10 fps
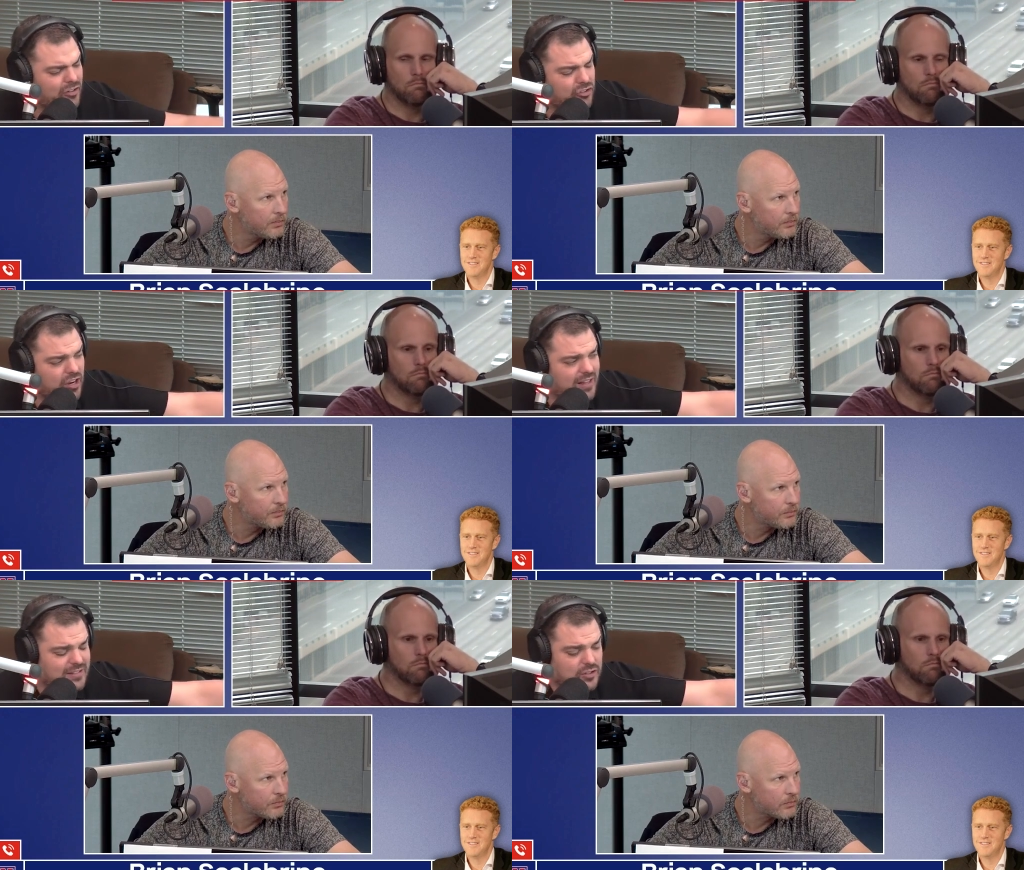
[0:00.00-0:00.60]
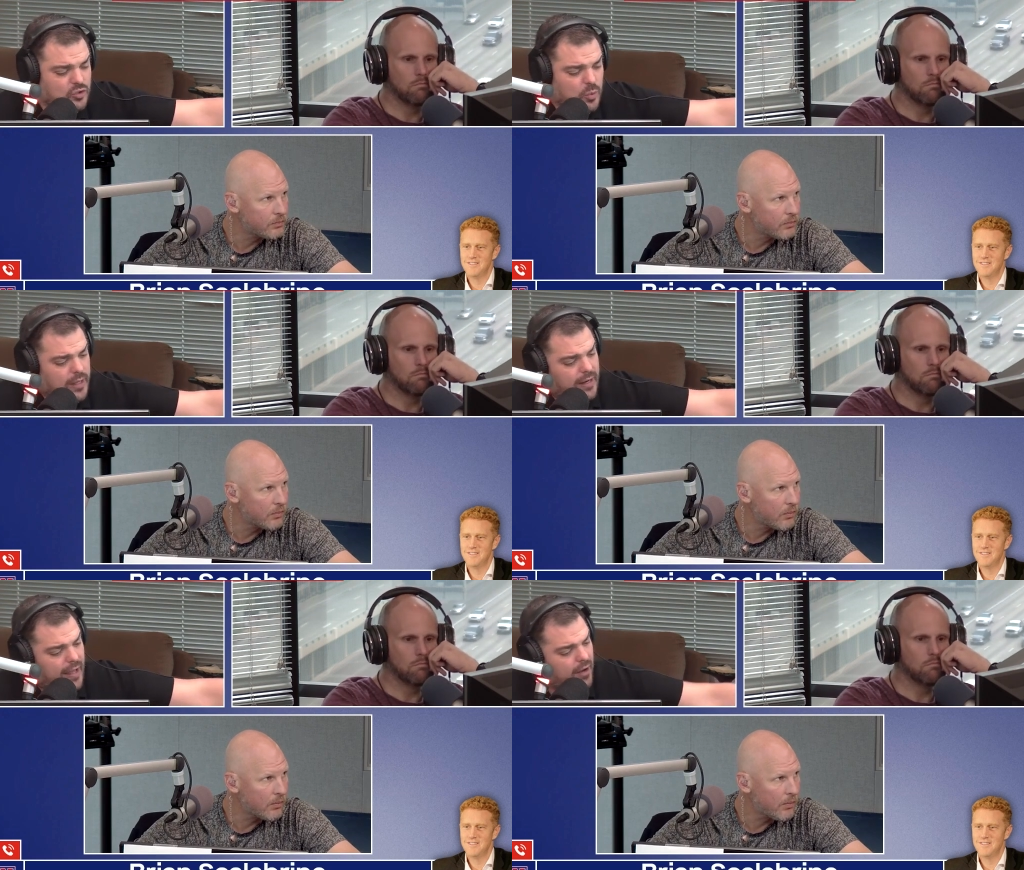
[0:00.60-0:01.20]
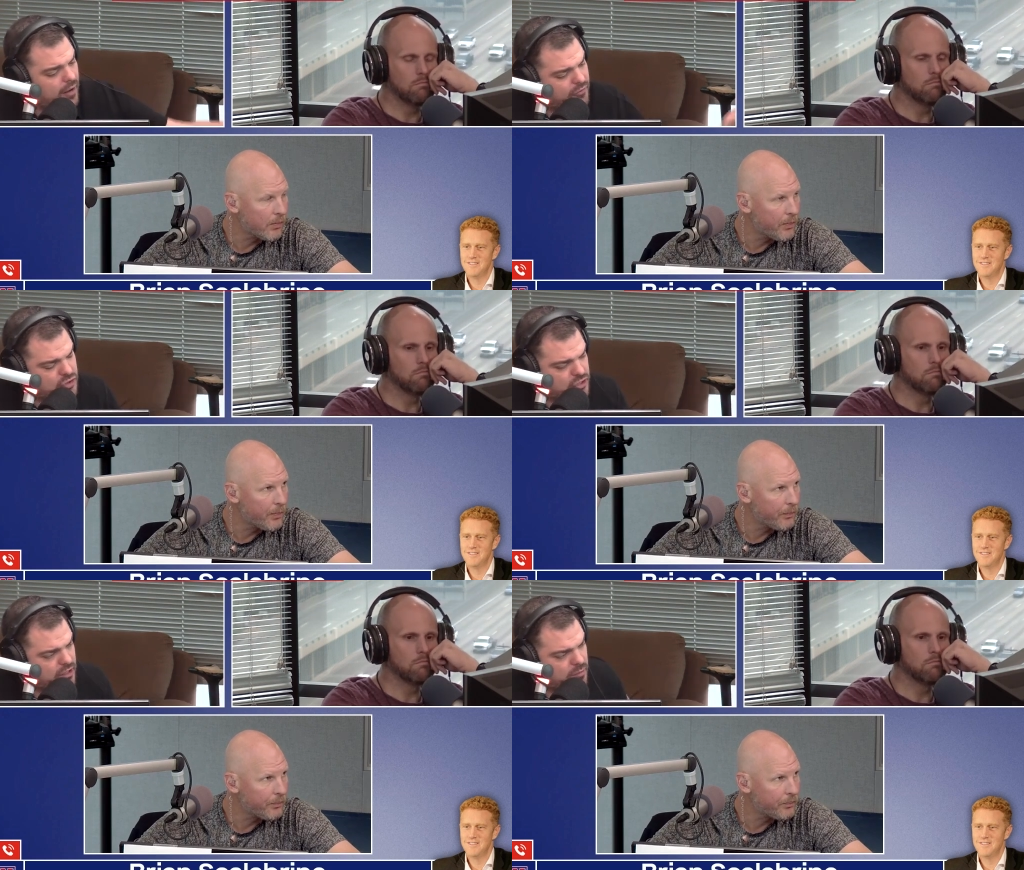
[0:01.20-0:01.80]
Speaker 1: Johnson tweeted out after
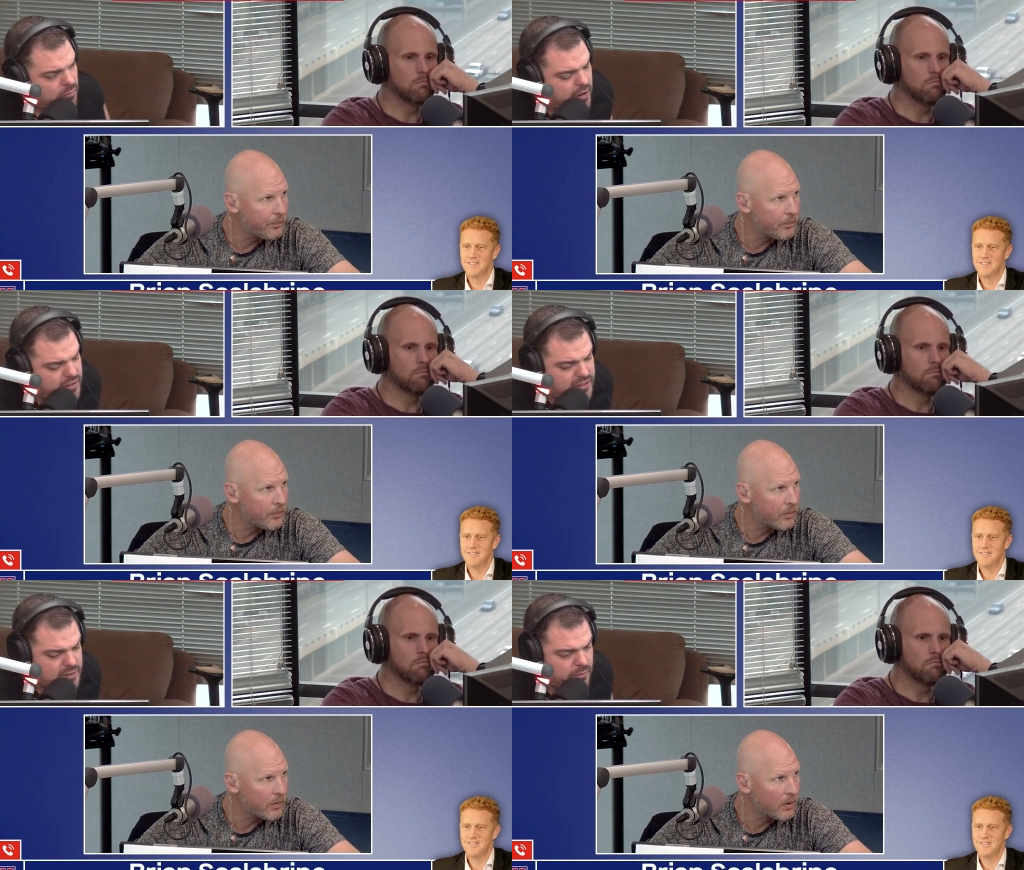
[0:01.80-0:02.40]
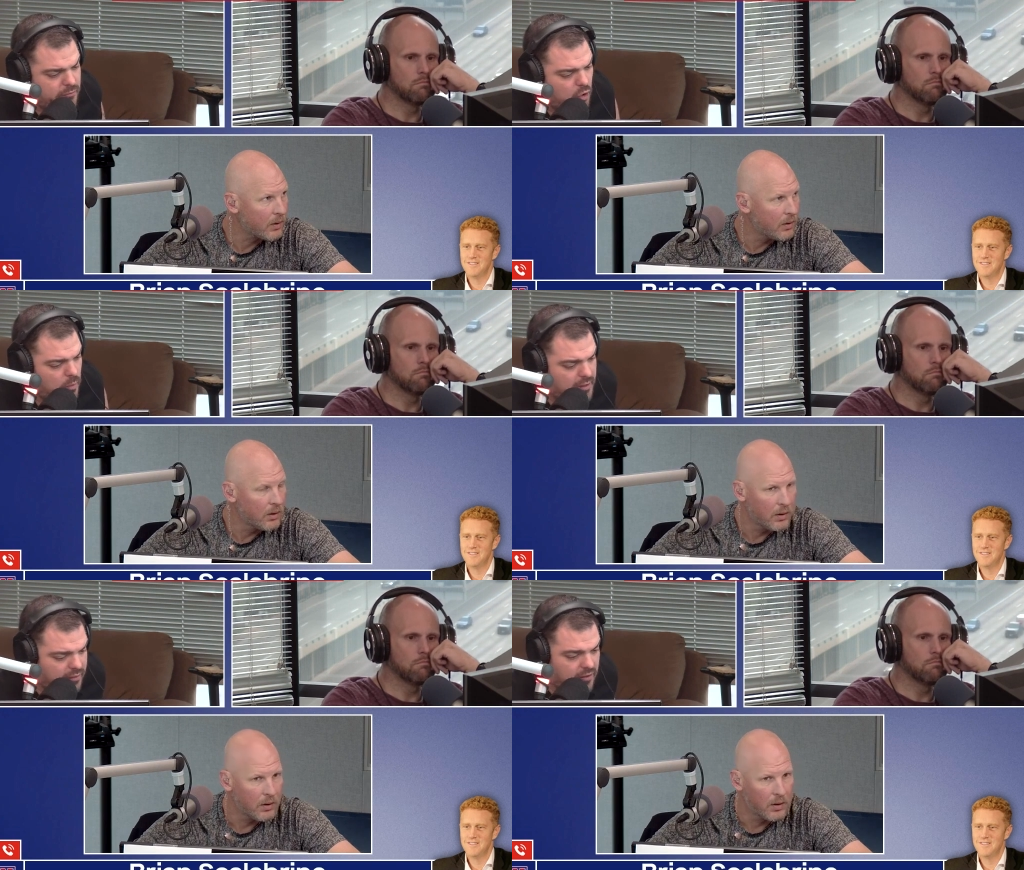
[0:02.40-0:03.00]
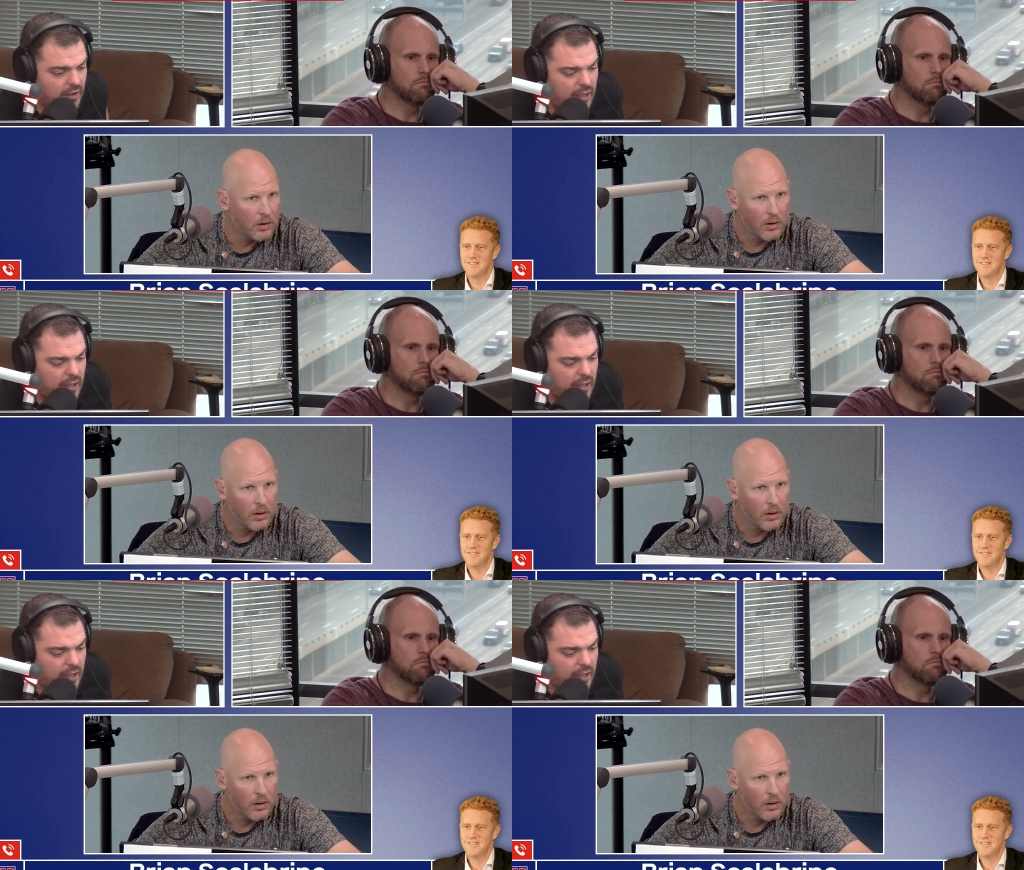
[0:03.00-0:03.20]
Jalen Brunson's performance,